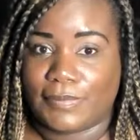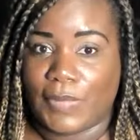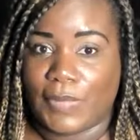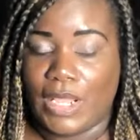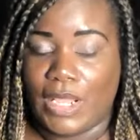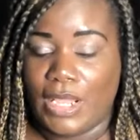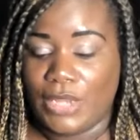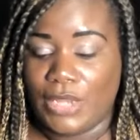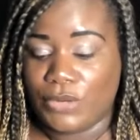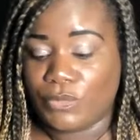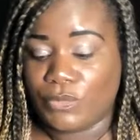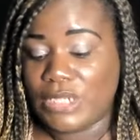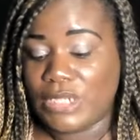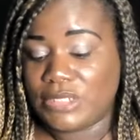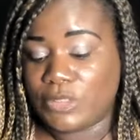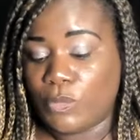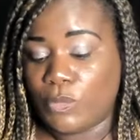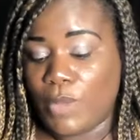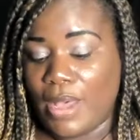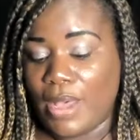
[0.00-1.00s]
And the
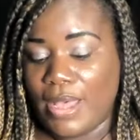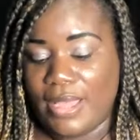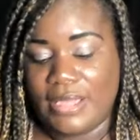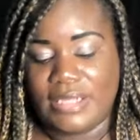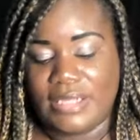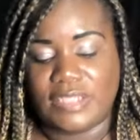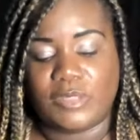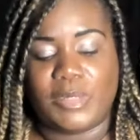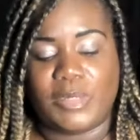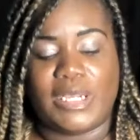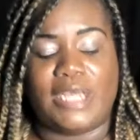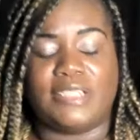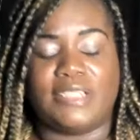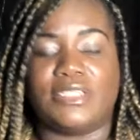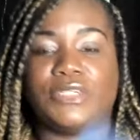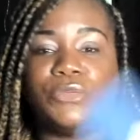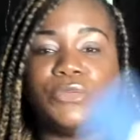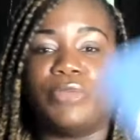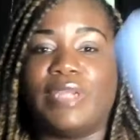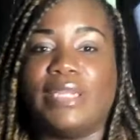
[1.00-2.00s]
reason why is because
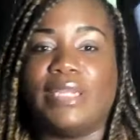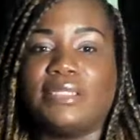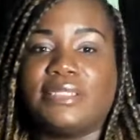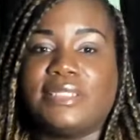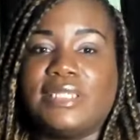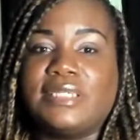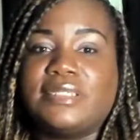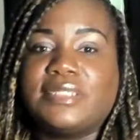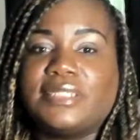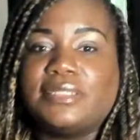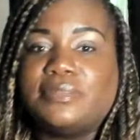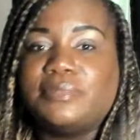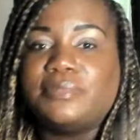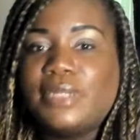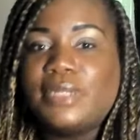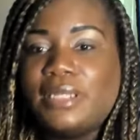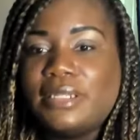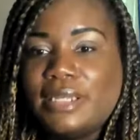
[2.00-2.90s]
of the rigged system.